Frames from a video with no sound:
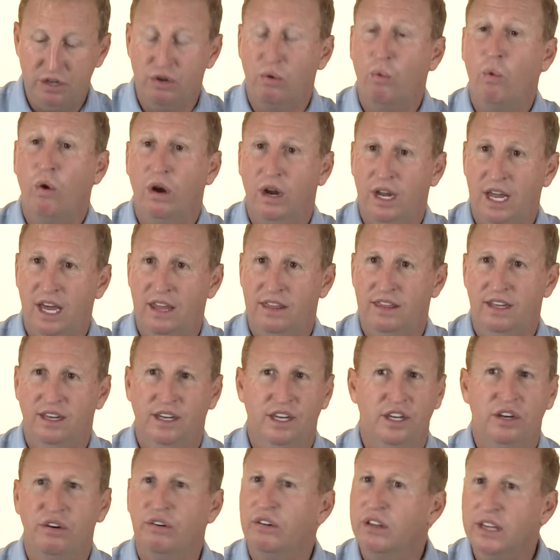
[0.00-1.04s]
your work ethic,
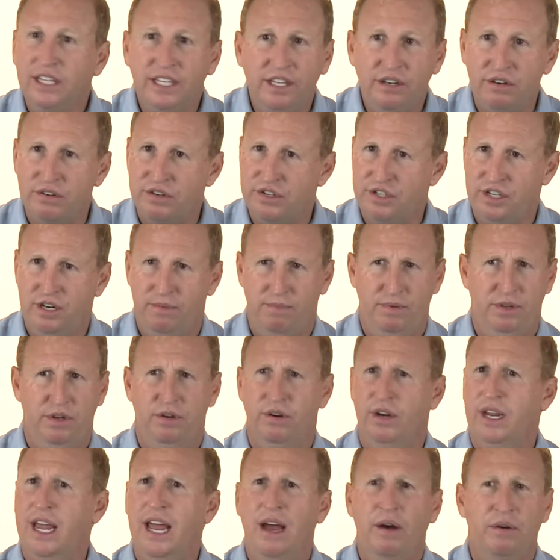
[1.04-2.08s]
your leadership, your
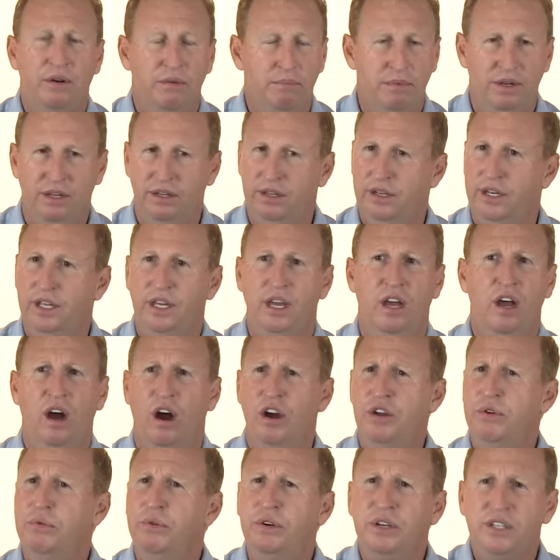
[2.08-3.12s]
accountability.
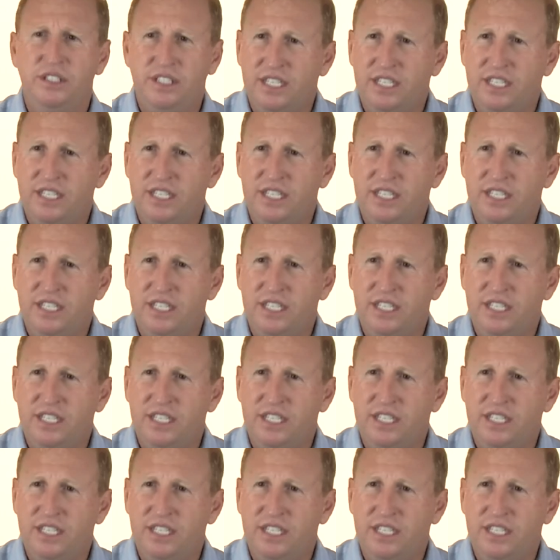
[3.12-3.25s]
Are you a good